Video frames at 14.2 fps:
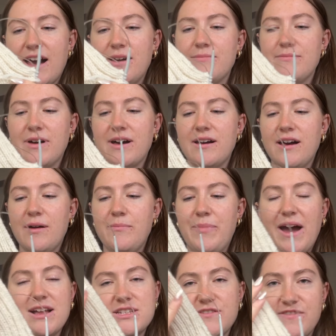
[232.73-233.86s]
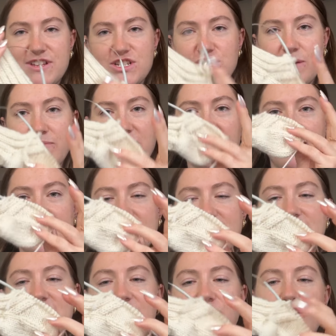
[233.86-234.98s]
I'm about to finish up the
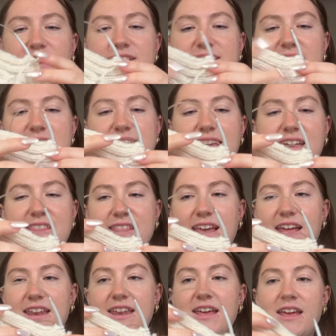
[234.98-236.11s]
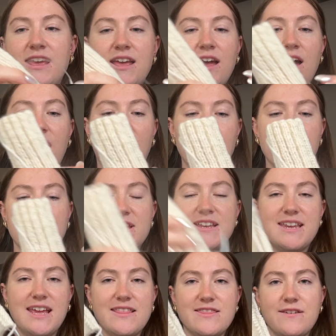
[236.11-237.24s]
gusset decreases, and then I'm going to
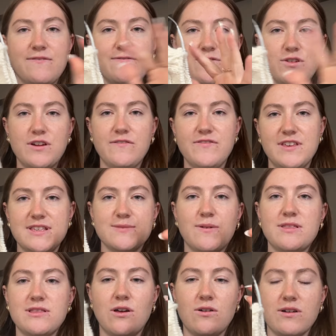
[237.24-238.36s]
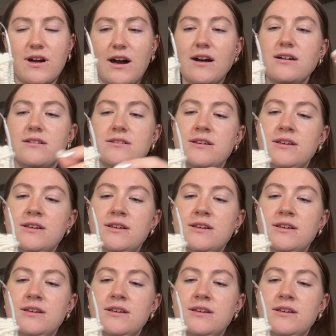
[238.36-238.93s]
knit the foot of this one longer